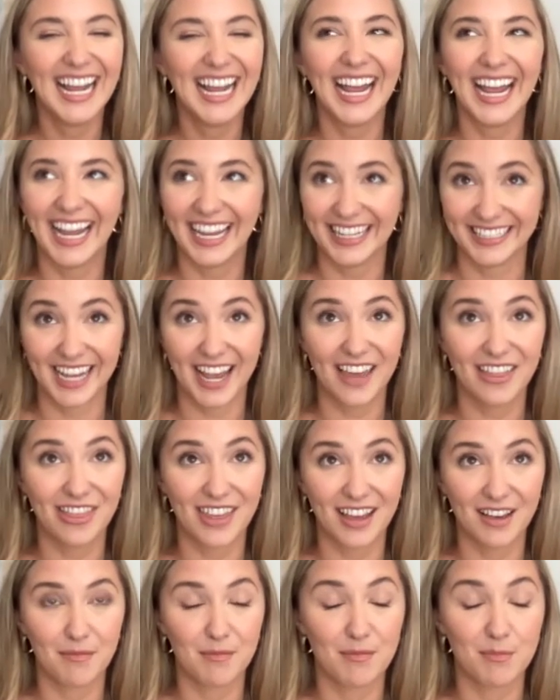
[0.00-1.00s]
eh, I
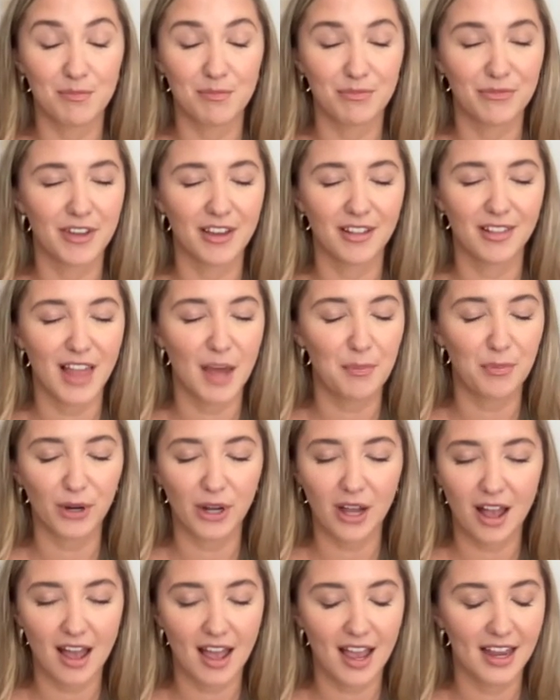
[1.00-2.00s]
think mm, the
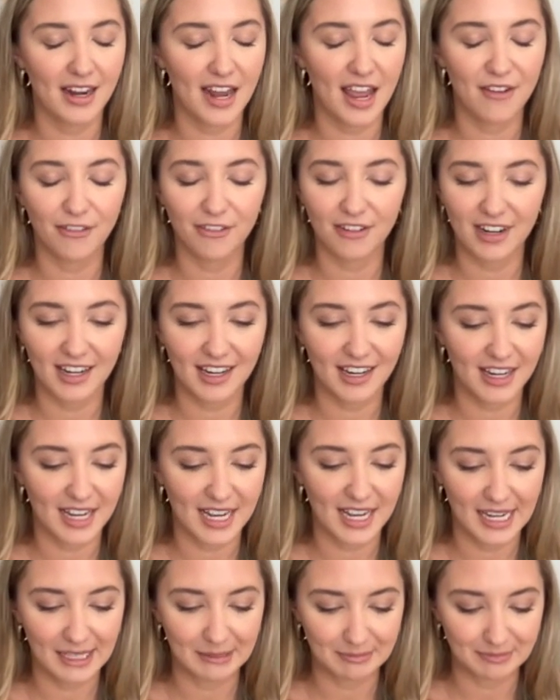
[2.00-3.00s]
leprechaun every
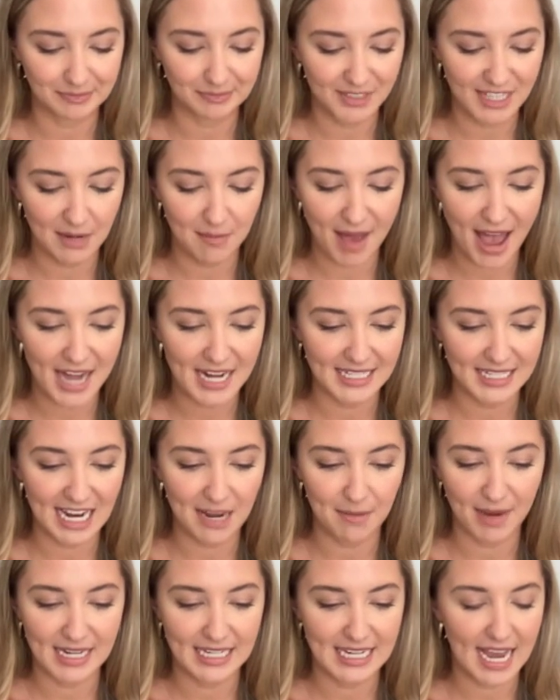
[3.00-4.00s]
um, St. Patty's Day.
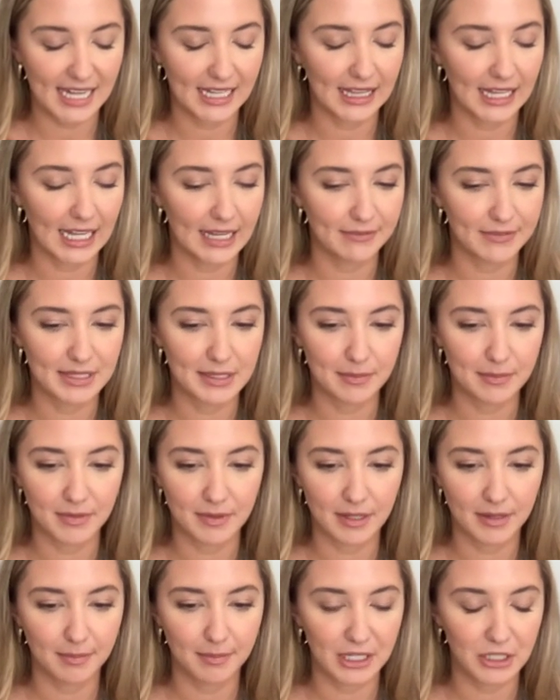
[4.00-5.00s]
My dad loves
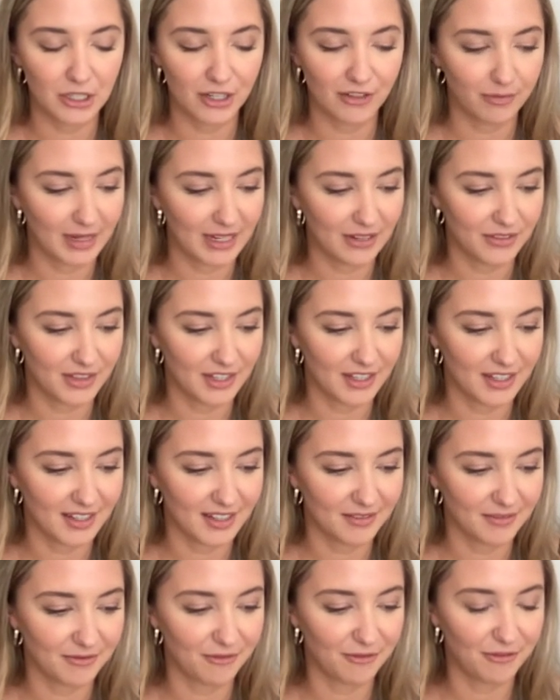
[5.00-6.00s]
the picture of me,
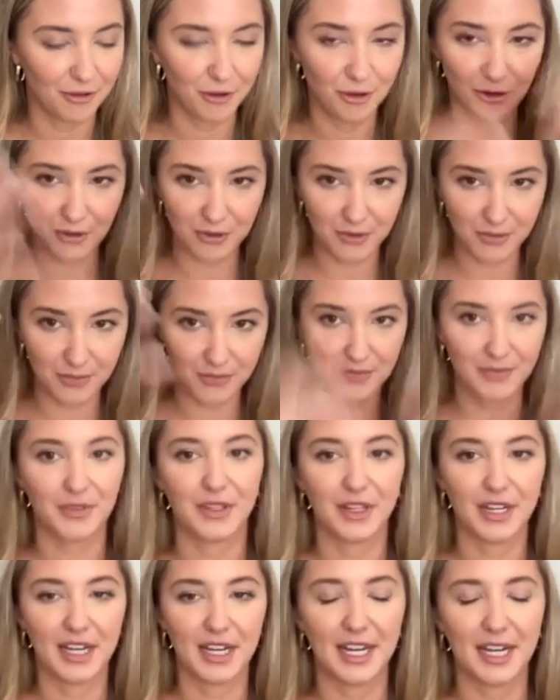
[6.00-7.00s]
the full
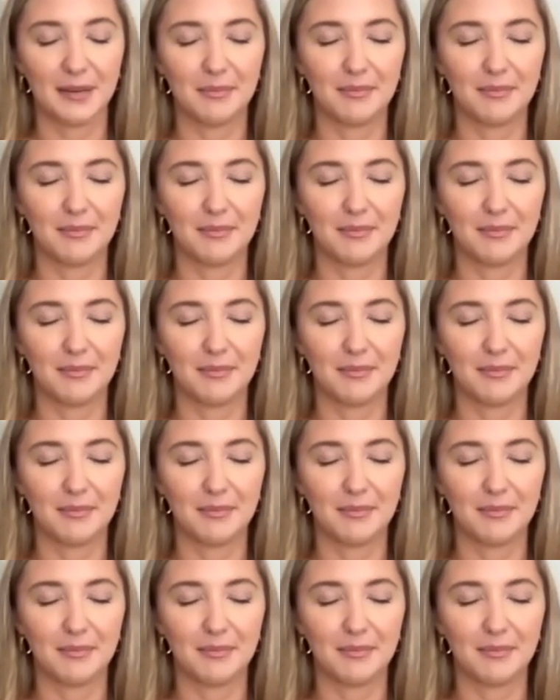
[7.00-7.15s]
the uh,